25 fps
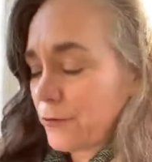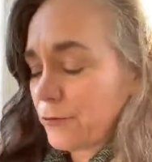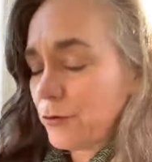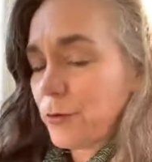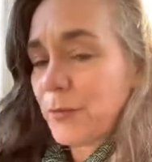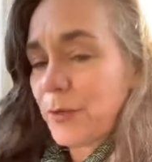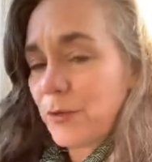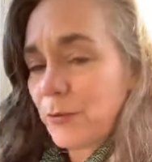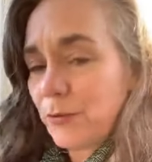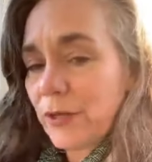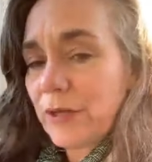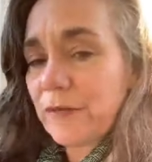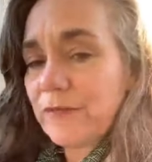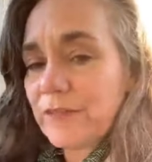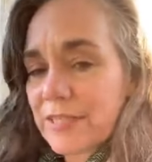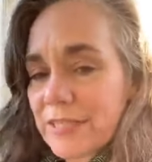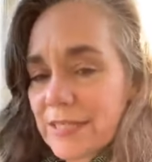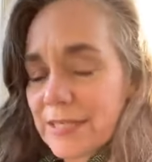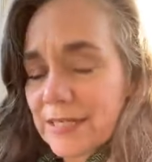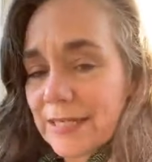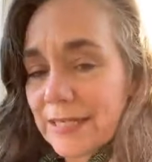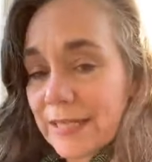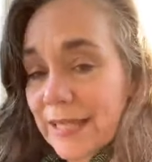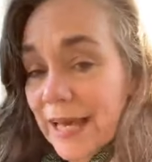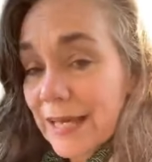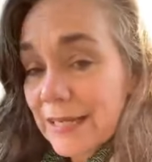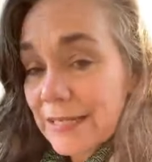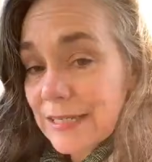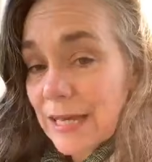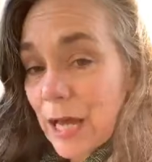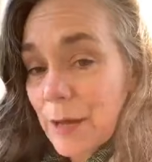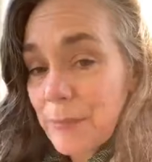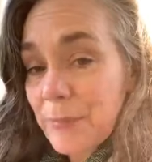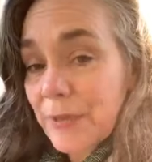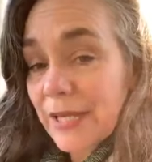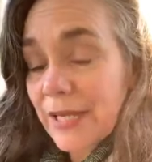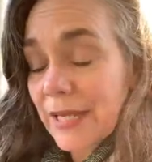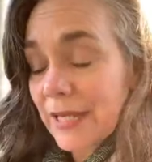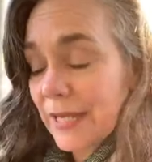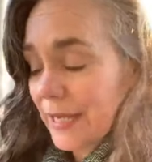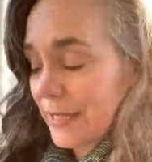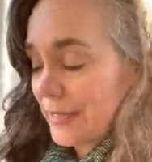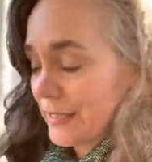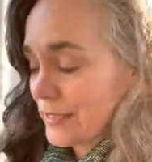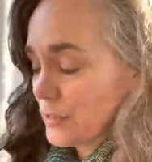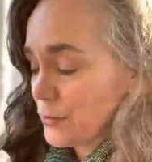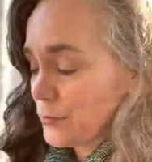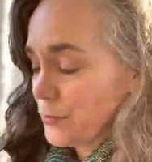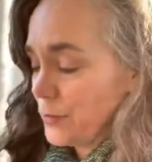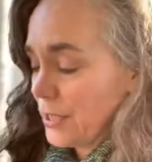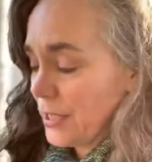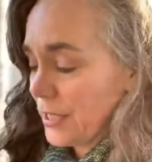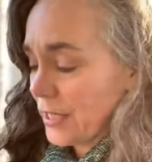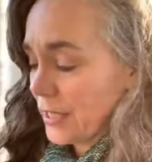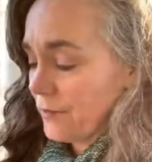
We'll be revisiting that topic again this week.